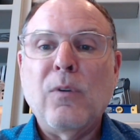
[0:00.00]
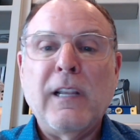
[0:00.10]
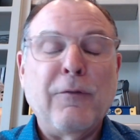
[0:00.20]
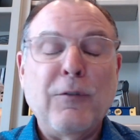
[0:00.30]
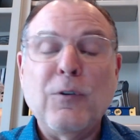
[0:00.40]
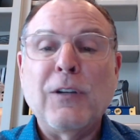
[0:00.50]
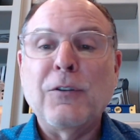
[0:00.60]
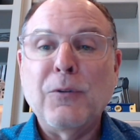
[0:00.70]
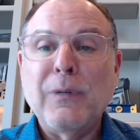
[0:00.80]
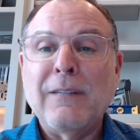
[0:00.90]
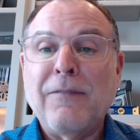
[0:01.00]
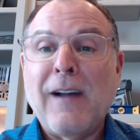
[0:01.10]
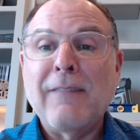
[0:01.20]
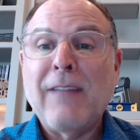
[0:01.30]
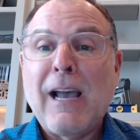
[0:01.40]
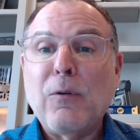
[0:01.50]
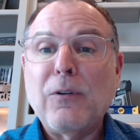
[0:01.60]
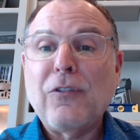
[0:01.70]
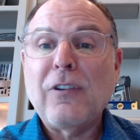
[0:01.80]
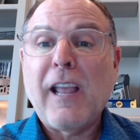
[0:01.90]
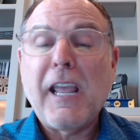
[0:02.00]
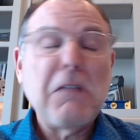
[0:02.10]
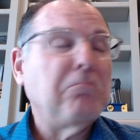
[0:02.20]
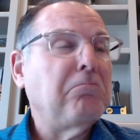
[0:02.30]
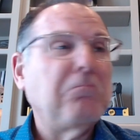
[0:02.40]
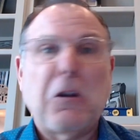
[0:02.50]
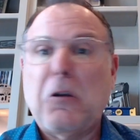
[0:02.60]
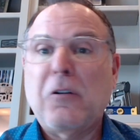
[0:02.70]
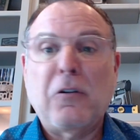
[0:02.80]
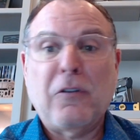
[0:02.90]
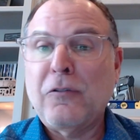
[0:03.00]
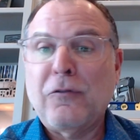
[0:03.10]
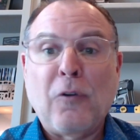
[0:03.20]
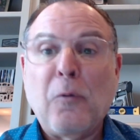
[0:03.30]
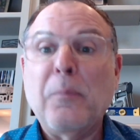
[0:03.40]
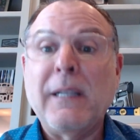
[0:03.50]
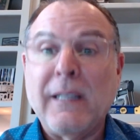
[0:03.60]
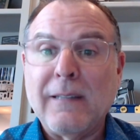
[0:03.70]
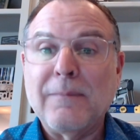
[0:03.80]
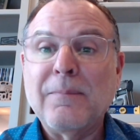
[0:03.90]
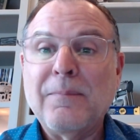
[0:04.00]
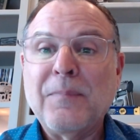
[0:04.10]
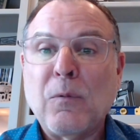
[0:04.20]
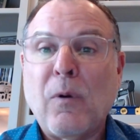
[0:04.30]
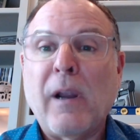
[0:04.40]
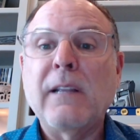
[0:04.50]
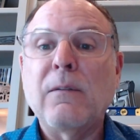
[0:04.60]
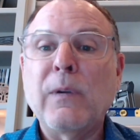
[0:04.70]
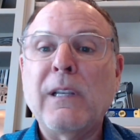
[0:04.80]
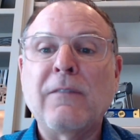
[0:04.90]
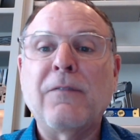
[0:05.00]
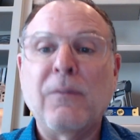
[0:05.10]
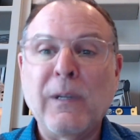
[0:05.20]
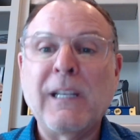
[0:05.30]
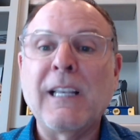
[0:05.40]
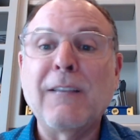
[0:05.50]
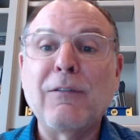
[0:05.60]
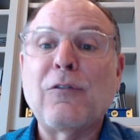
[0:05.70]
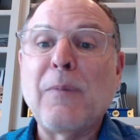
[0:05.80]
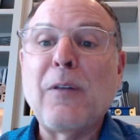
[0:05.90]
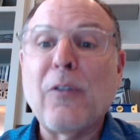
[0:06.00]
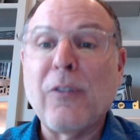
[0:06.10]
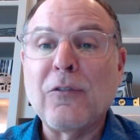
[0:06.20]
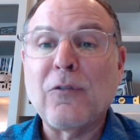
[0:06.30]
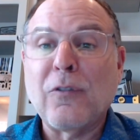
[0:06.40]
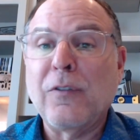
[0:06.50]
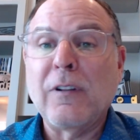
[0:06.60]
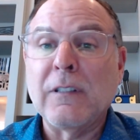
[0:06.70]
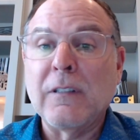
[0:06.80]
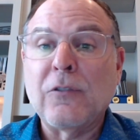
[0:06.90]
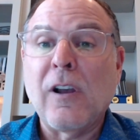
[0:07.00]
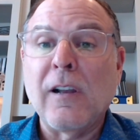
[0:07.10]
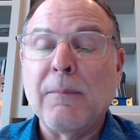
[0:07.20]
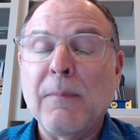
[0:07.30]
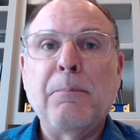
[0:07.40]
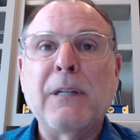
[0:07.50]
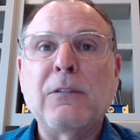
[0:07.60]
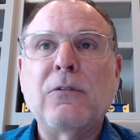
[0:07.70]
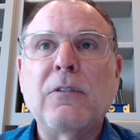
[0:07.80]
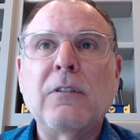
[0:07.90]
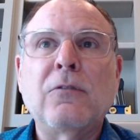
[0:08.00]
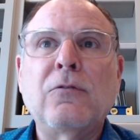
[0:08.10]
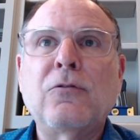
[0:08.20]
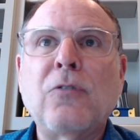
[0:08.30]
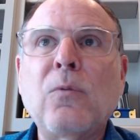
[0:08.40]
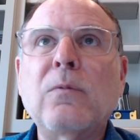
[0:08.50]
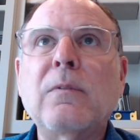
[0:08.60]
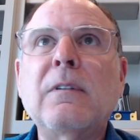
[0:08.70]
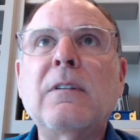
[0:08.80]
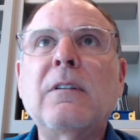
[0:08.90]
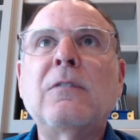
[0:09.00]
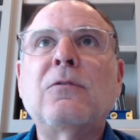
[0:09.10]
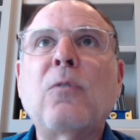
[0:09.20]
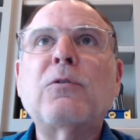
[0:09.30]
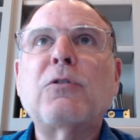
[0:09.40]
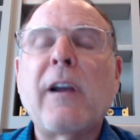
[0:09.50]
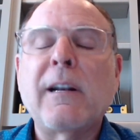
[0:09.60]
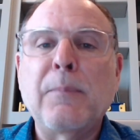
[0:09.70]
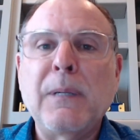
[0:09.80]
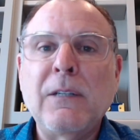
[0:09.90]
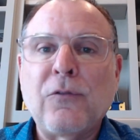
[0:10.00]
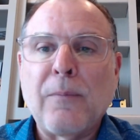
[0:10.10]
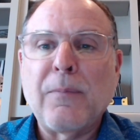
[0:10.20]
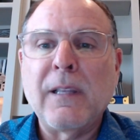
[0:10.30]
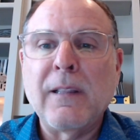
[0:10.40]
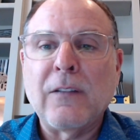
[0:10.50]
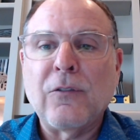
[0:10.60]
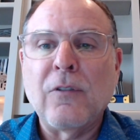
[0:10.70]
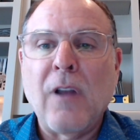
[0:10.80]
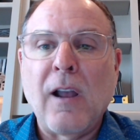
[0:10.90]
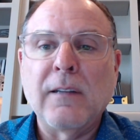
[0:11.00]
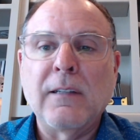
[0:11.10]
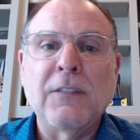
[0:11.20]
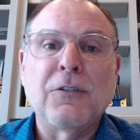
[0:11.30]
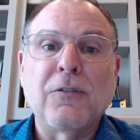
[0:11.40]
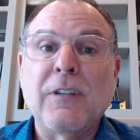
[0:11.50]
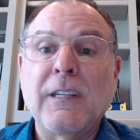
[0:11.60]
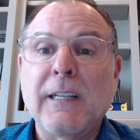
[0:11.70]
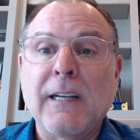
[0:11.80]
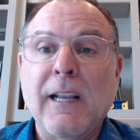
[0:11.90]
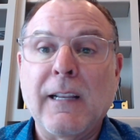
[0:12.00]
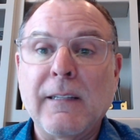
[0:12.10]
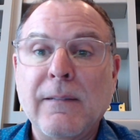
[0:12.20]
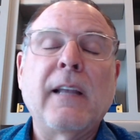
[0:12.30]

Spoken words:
If you can do it in 5 hours a day, so be it, right? We can give you some other things to fill in the time, but don't try to be something that's not in your DNA.